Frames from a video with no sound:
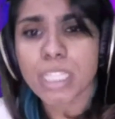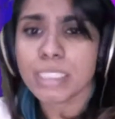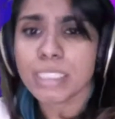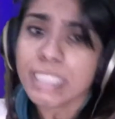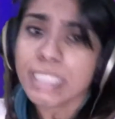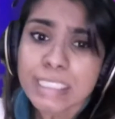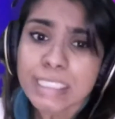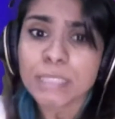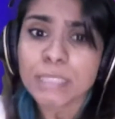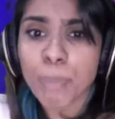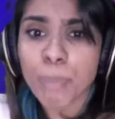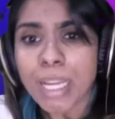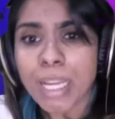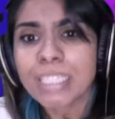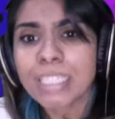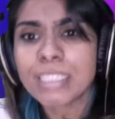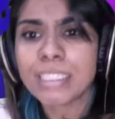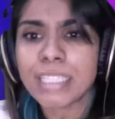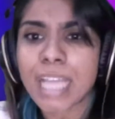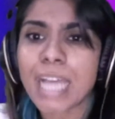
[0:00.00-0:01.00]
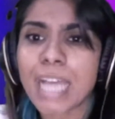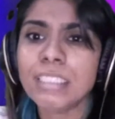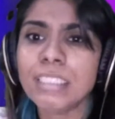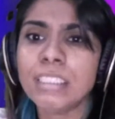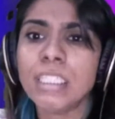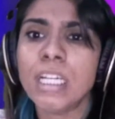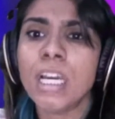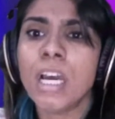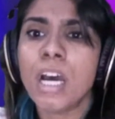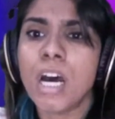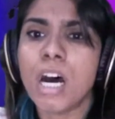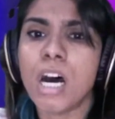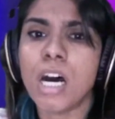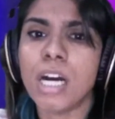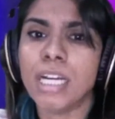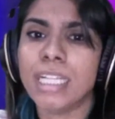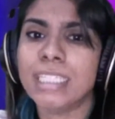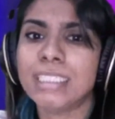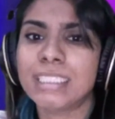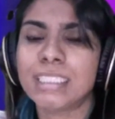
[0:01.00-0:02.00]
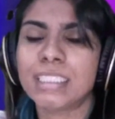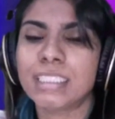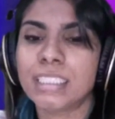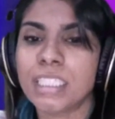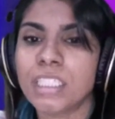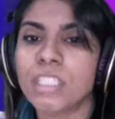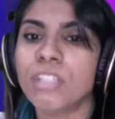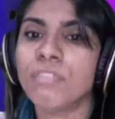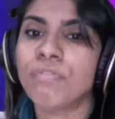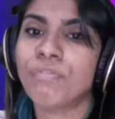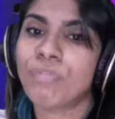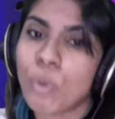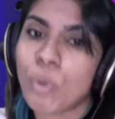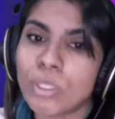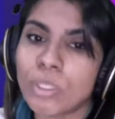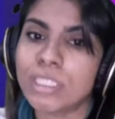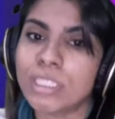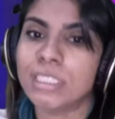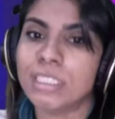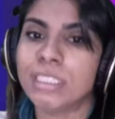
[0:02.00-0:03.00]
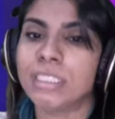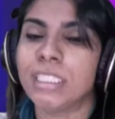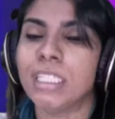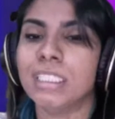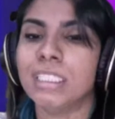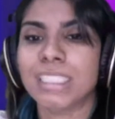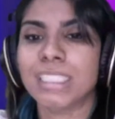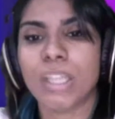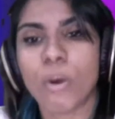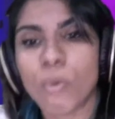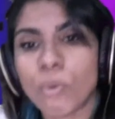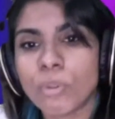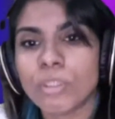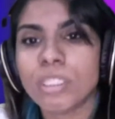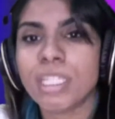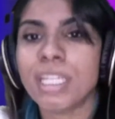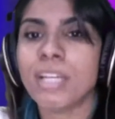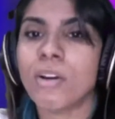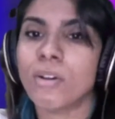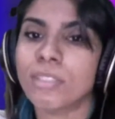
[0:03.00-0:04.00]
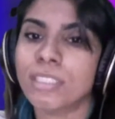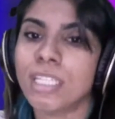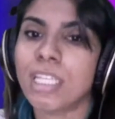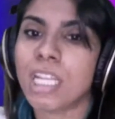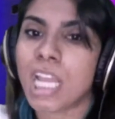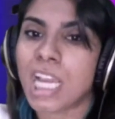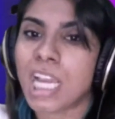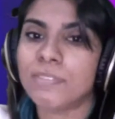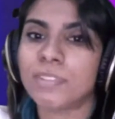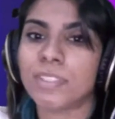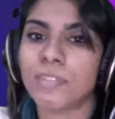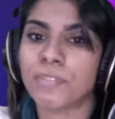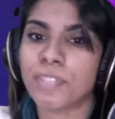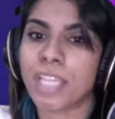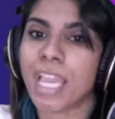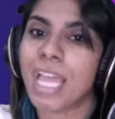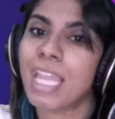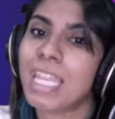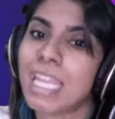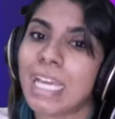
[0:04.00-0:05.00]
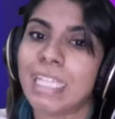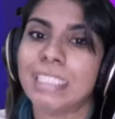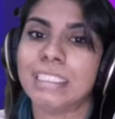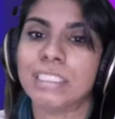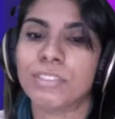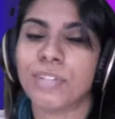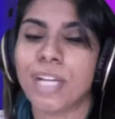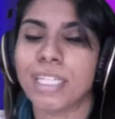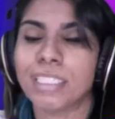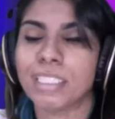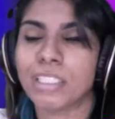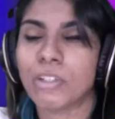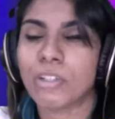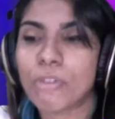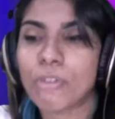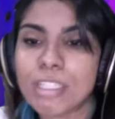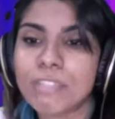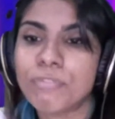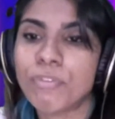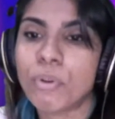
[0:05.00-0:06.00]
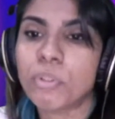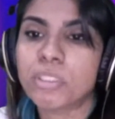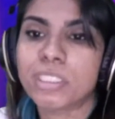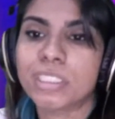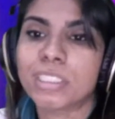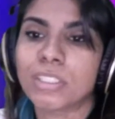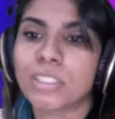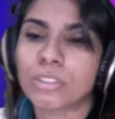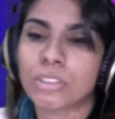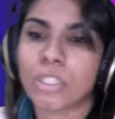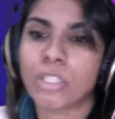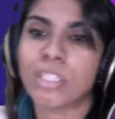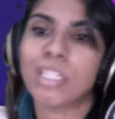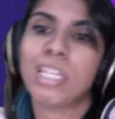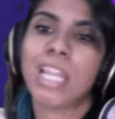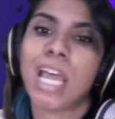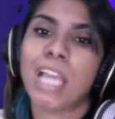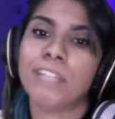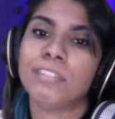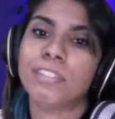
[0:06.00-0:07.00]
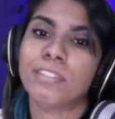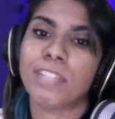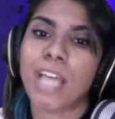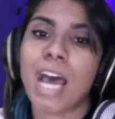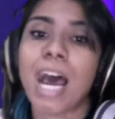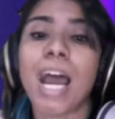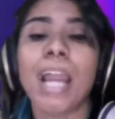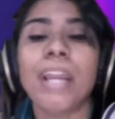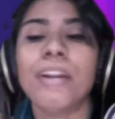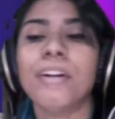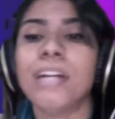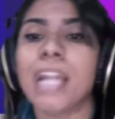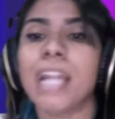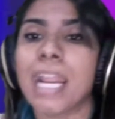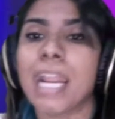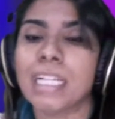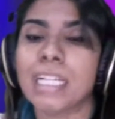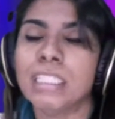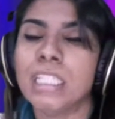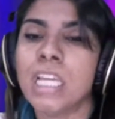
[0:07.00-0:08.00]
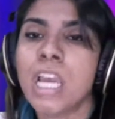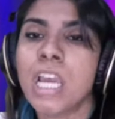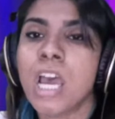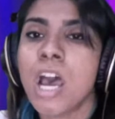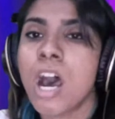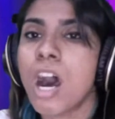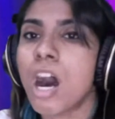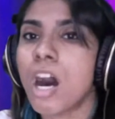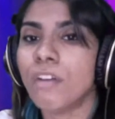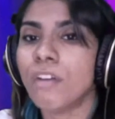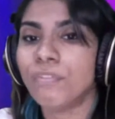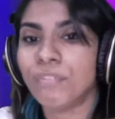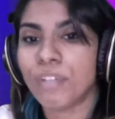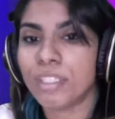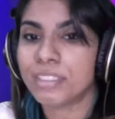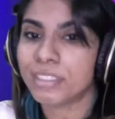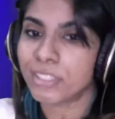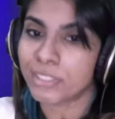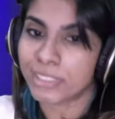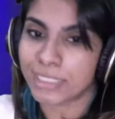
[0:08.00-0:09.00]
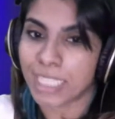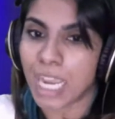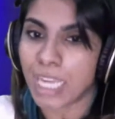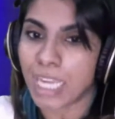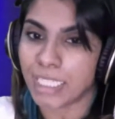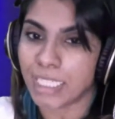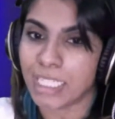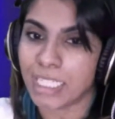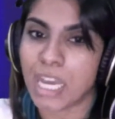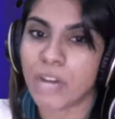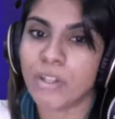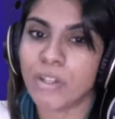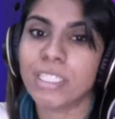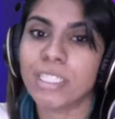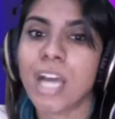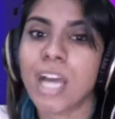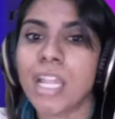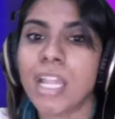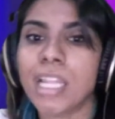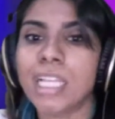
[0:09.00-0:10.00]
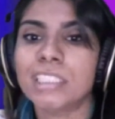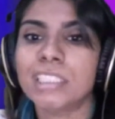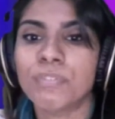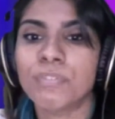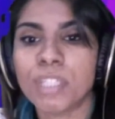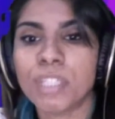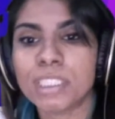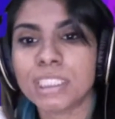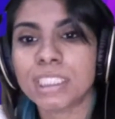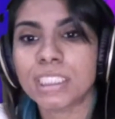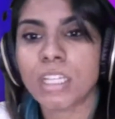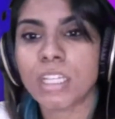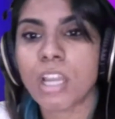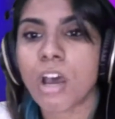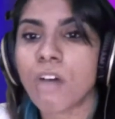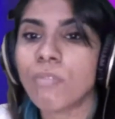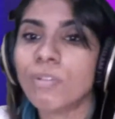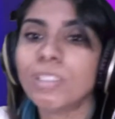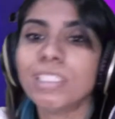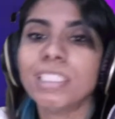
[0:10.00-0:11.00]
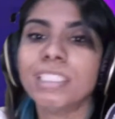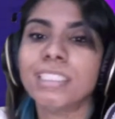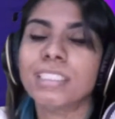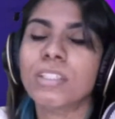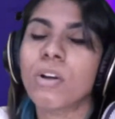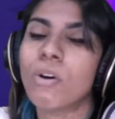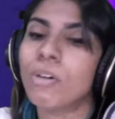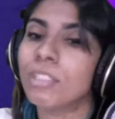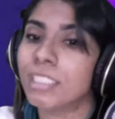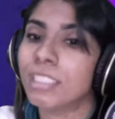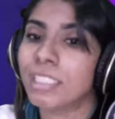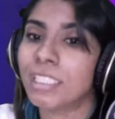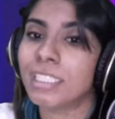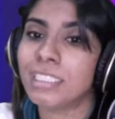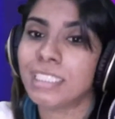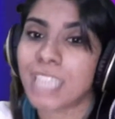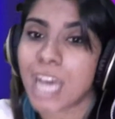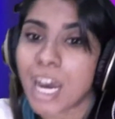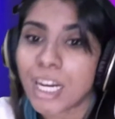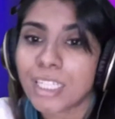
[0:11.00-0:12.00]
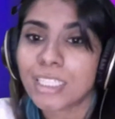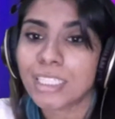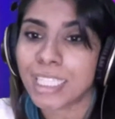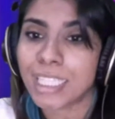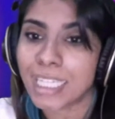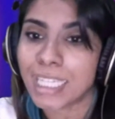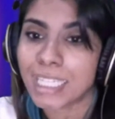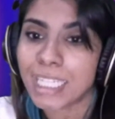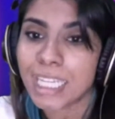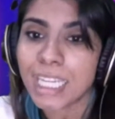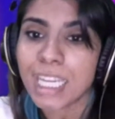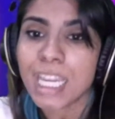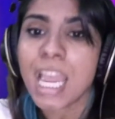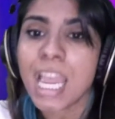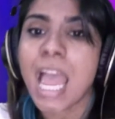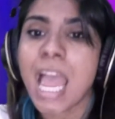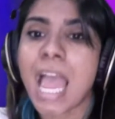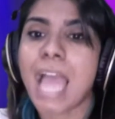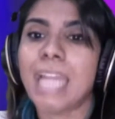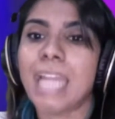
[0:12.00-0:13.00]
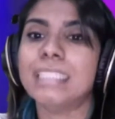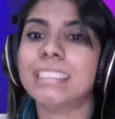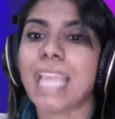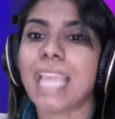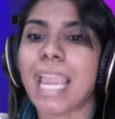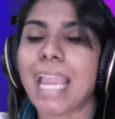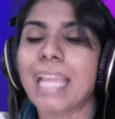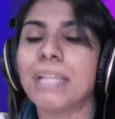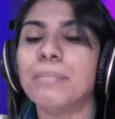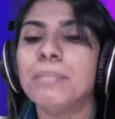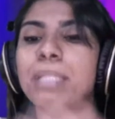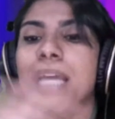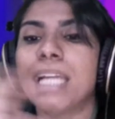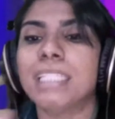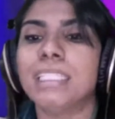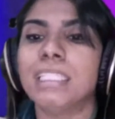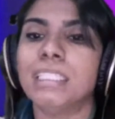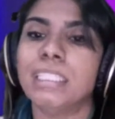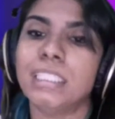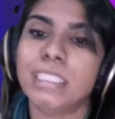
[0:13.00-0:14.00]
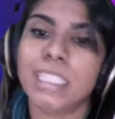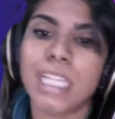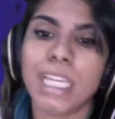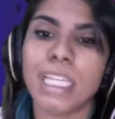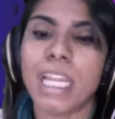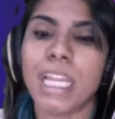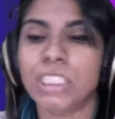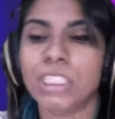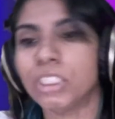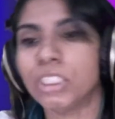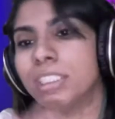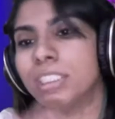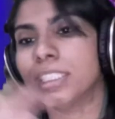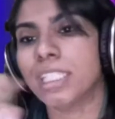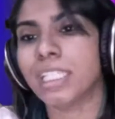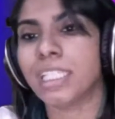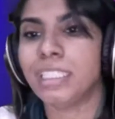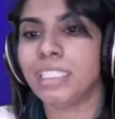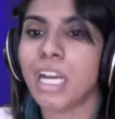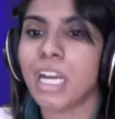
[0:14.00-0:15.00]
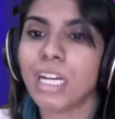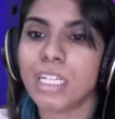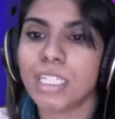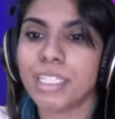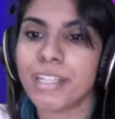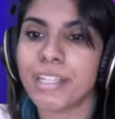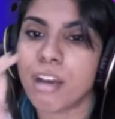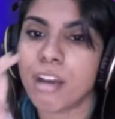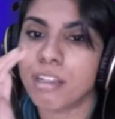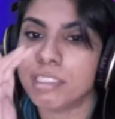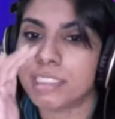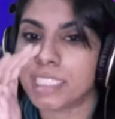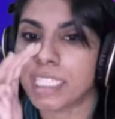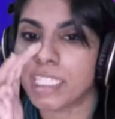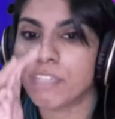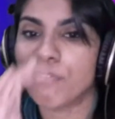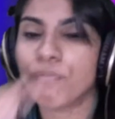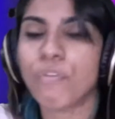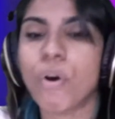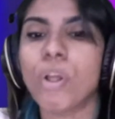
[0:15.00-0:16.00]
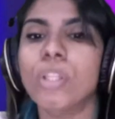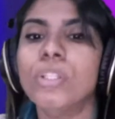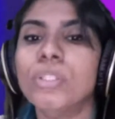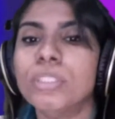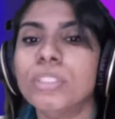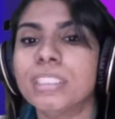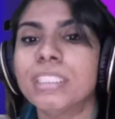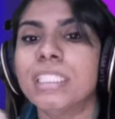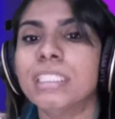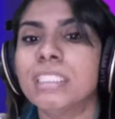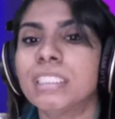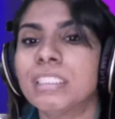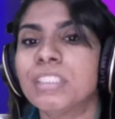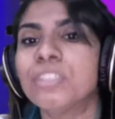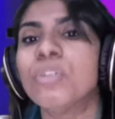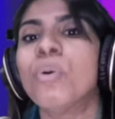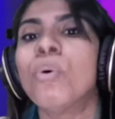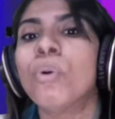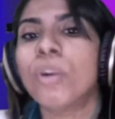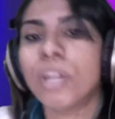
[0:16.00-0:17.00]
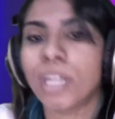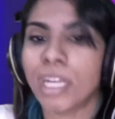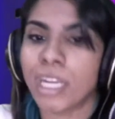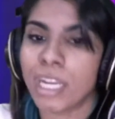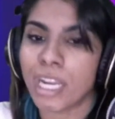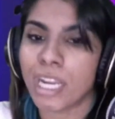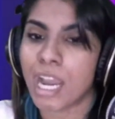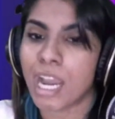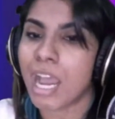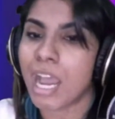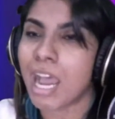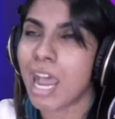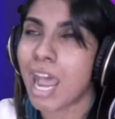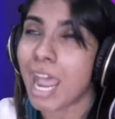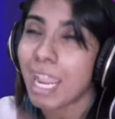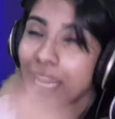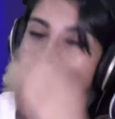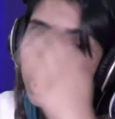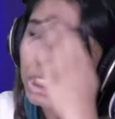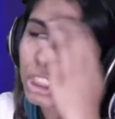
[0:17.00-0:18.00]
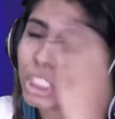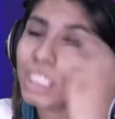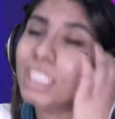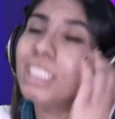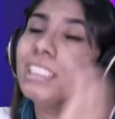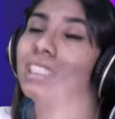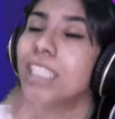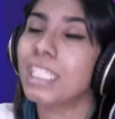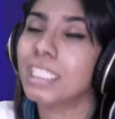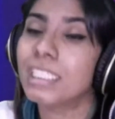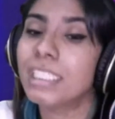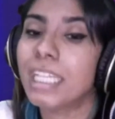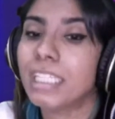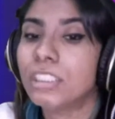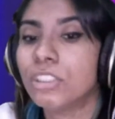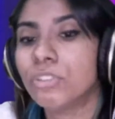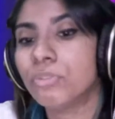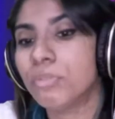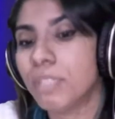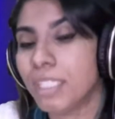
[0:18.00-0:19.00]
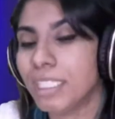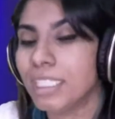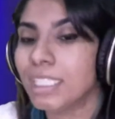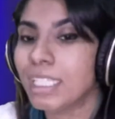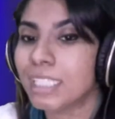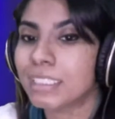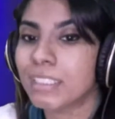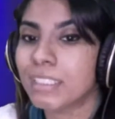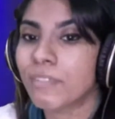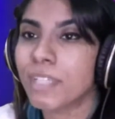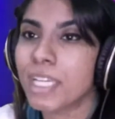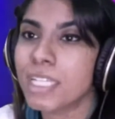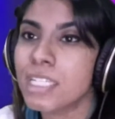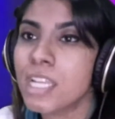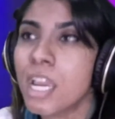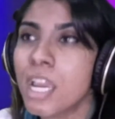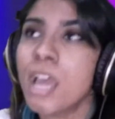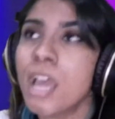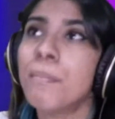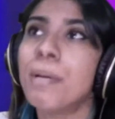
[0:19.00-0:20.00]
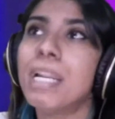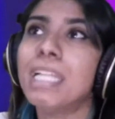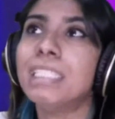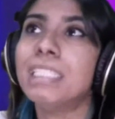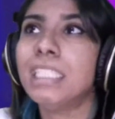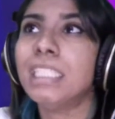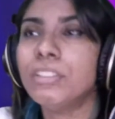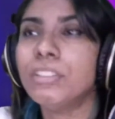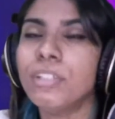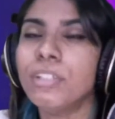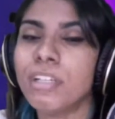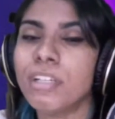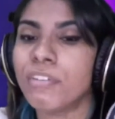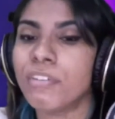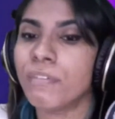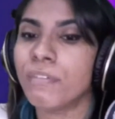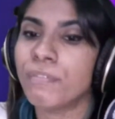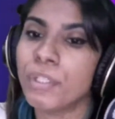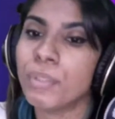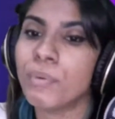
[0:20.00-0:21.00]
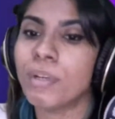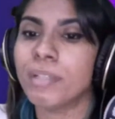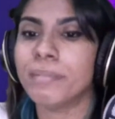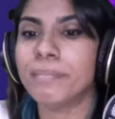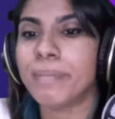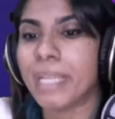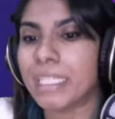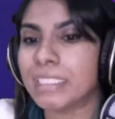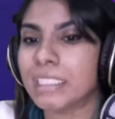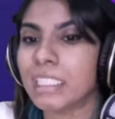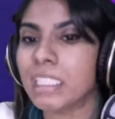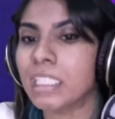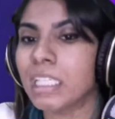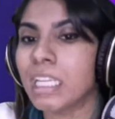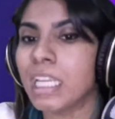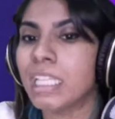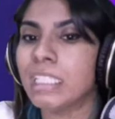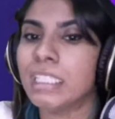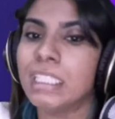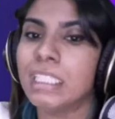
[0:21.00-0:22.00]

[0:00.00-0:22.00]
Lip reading: despite that, it still focuses only on the lives of the elites, right? It only focuses on the lives of the higher end of a society. Now, Akala's first novel is called The Dark Lady, and it's aimed at the teenagers and the young adults, and it follows this story. I actually didn't get to read it as of yet, but I did read a review, and basically